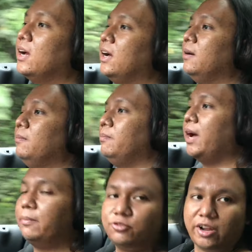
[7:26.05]
Um,
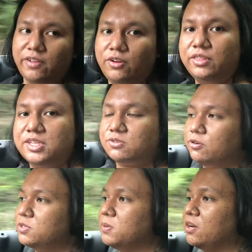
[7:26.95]
but I'm driving on these
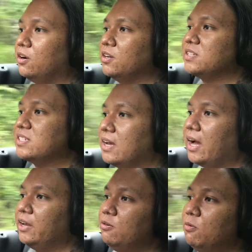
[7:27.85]
roads because
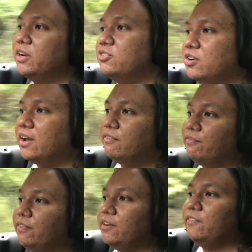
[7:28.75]
I don't want to drive
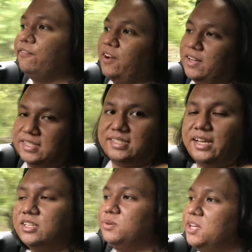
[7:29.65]
very fast.
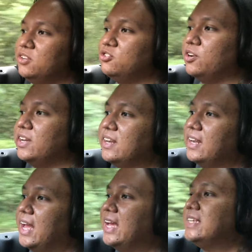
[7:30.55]
I just want to enjoy a
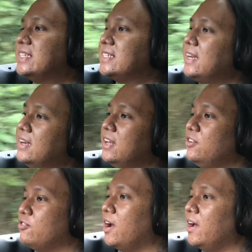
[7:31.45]
nice Sunday
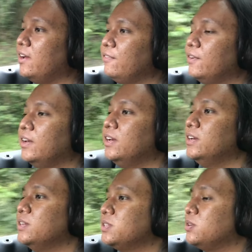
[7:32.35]
drive,
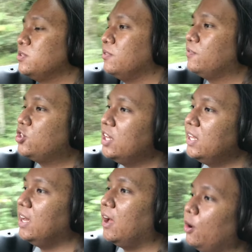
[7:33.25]
sort of
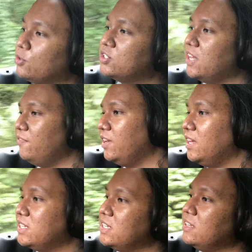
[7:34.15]
chilling out,
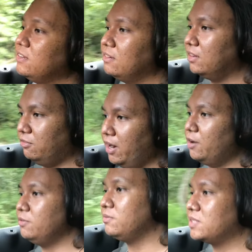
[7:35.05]
navigating
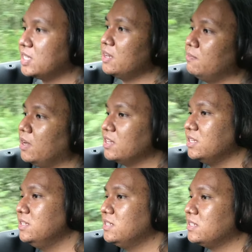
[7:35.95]
around said
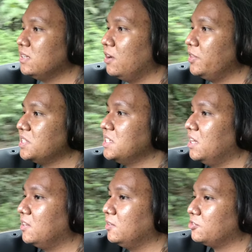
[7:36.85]
monkeys. Now there's an
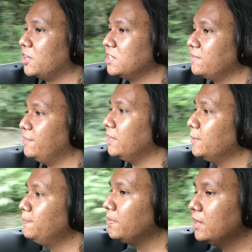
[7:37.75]
uncle trying to feed
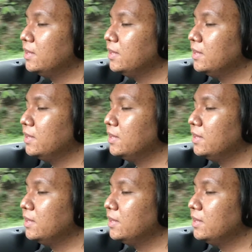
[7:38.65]
them.